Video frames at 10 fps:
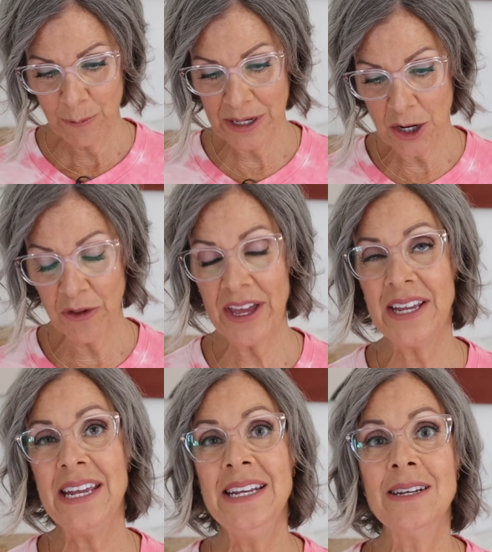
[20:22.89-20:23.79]
We know that
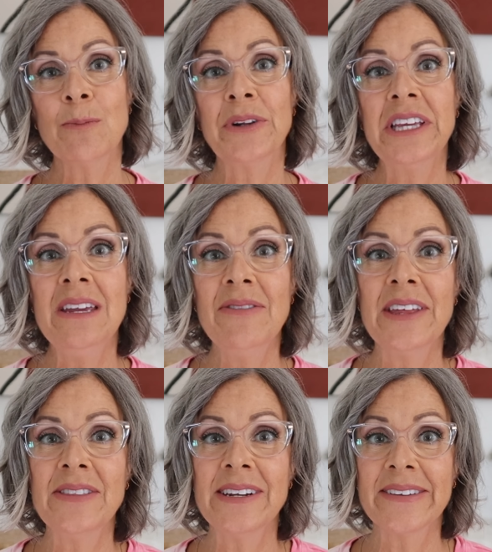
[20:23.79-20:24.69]
he didn't believe
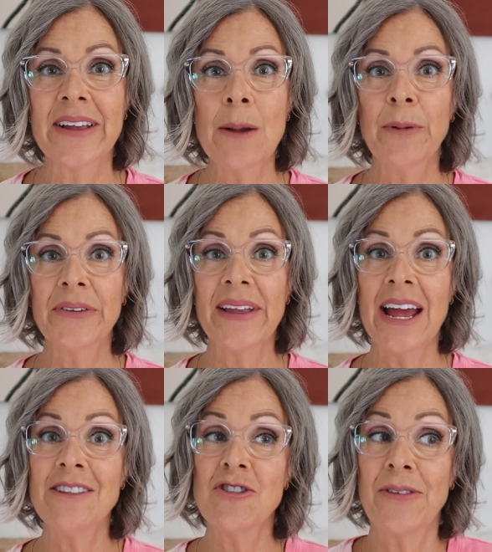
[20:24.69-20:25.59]
that the disciples
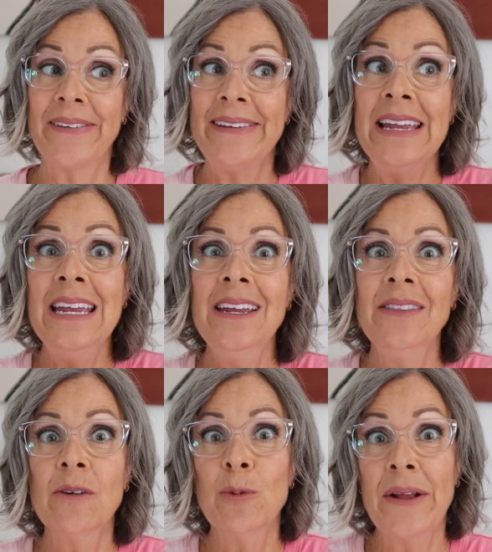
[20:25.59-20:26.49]
had
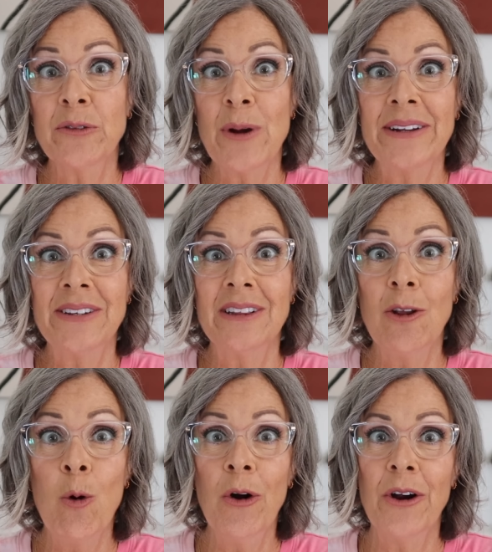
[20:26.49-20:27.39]
seen the resurrected
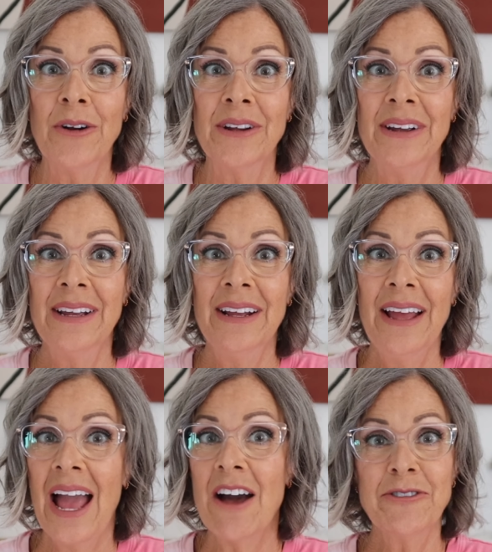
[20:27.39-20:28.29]
Lord
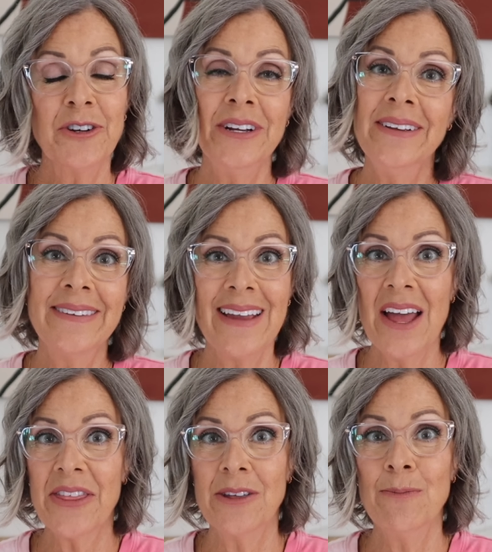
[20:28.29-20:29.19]
after his
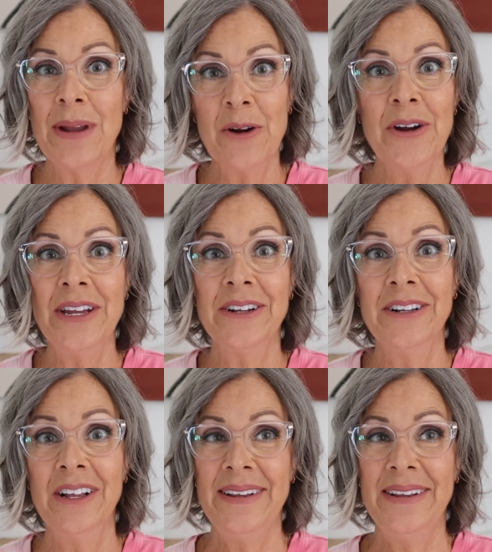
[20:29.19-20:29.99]
death and burial.